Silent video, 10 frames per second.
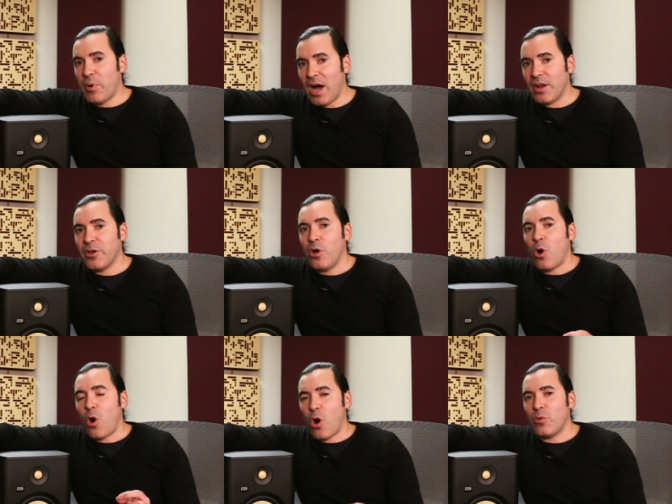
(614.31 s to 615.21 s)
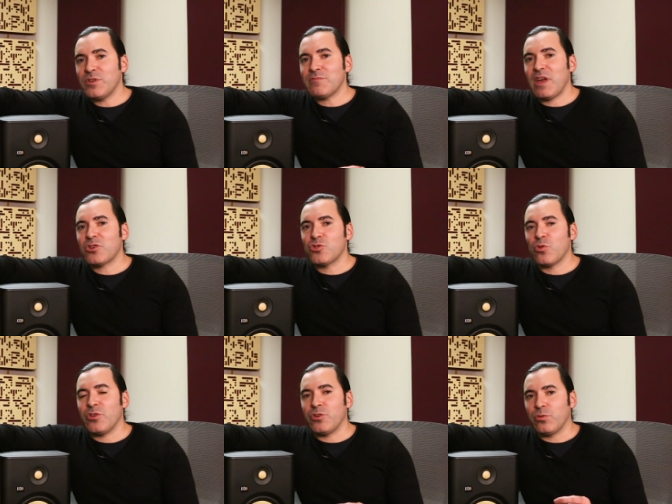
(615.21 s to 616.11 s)
But Always make
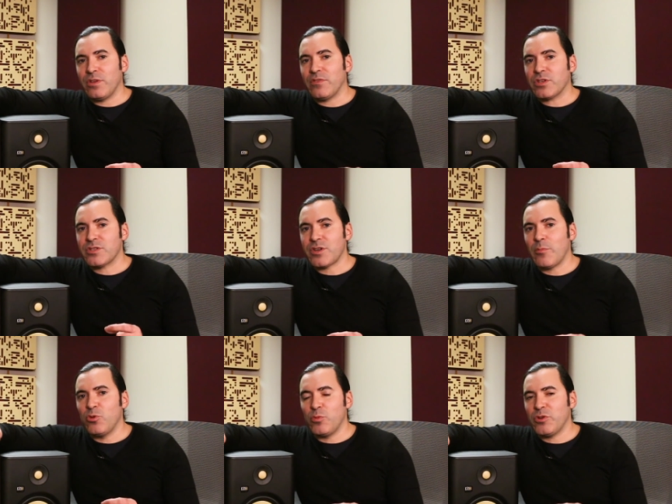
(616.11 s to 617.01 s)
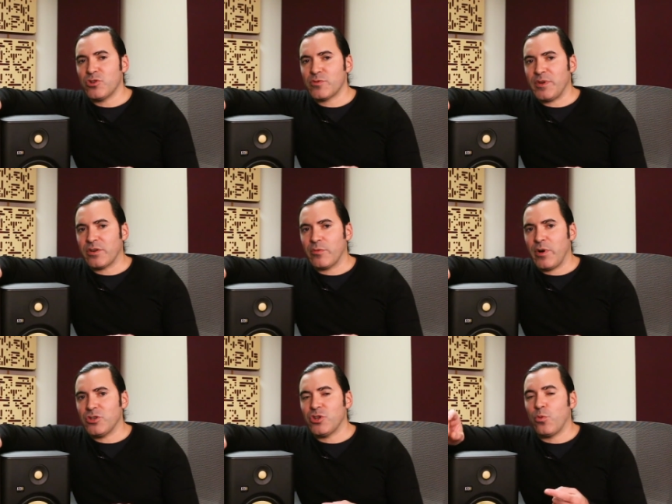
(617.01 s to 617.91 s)
sure that you're leaving some room in your speaker
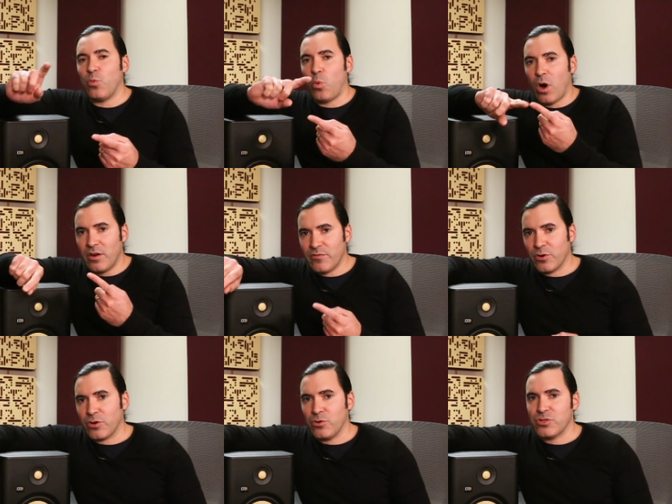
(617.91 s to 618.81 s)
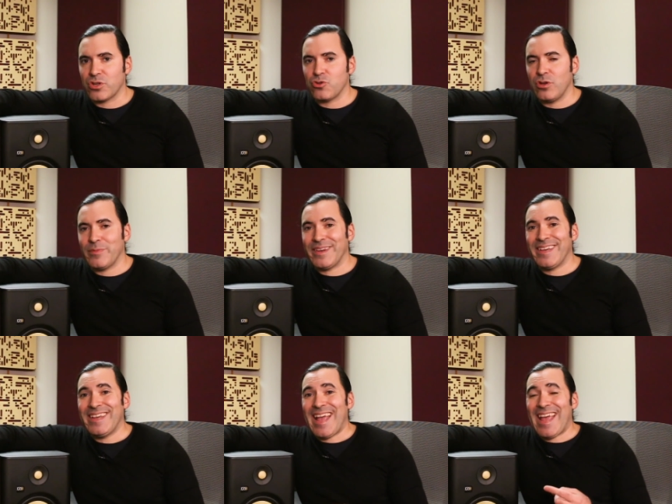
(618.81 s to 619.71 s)
budget, one for acoustic treatment,
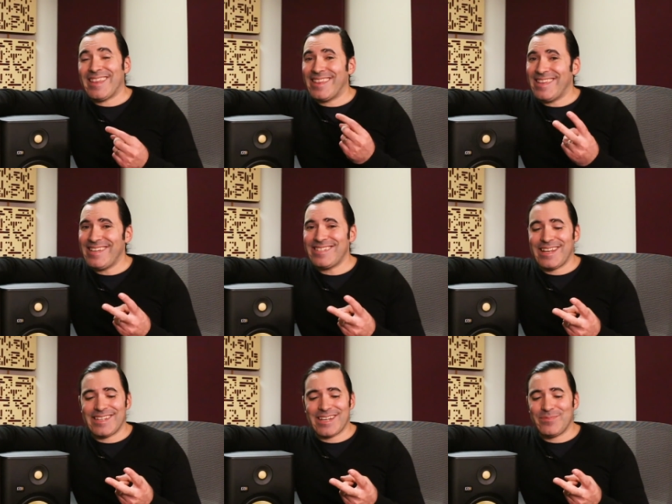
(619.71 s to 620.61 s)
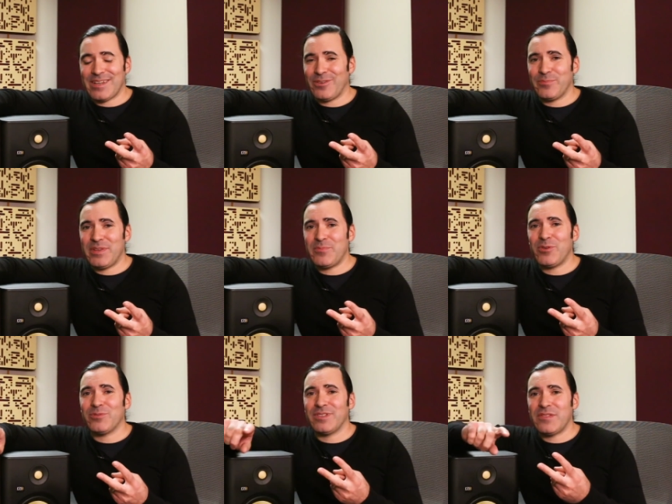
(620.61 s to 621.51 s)
and these days I'm telling
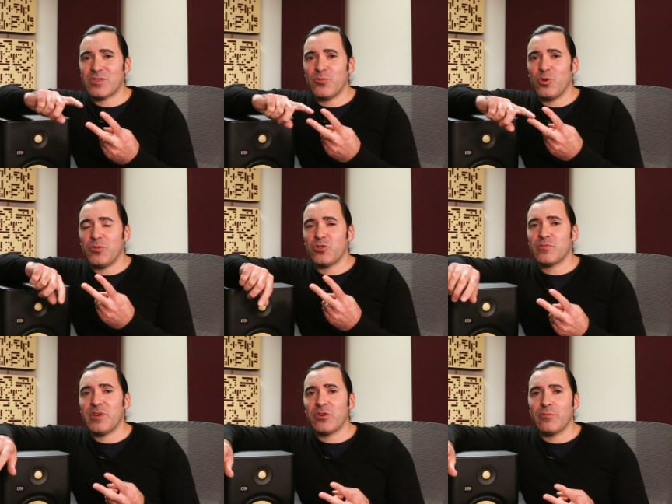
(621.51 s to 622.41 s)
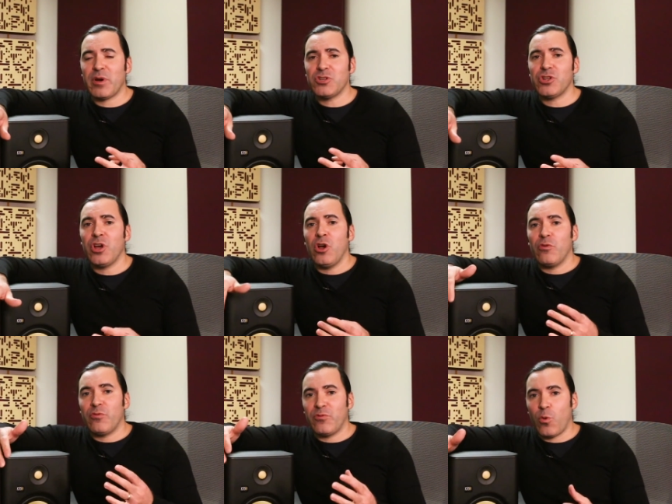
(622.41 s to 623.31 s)
people leave some room in your speaker budget
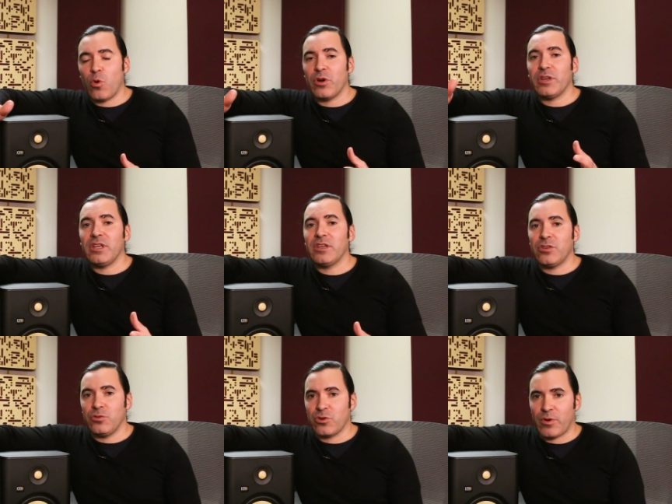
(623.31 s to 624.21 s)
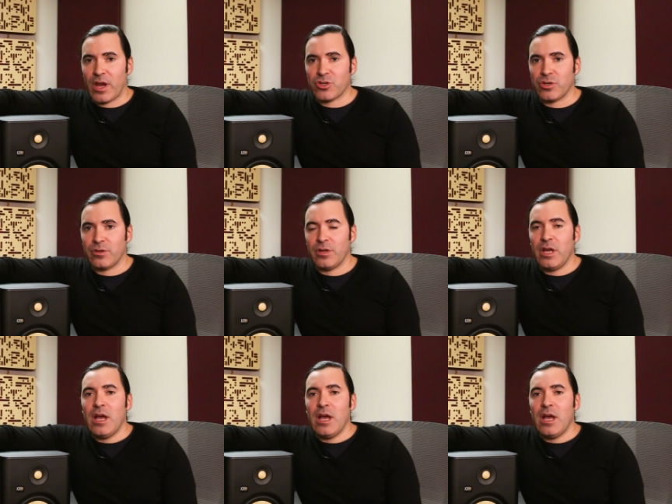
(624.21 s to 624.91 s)
for EQ correction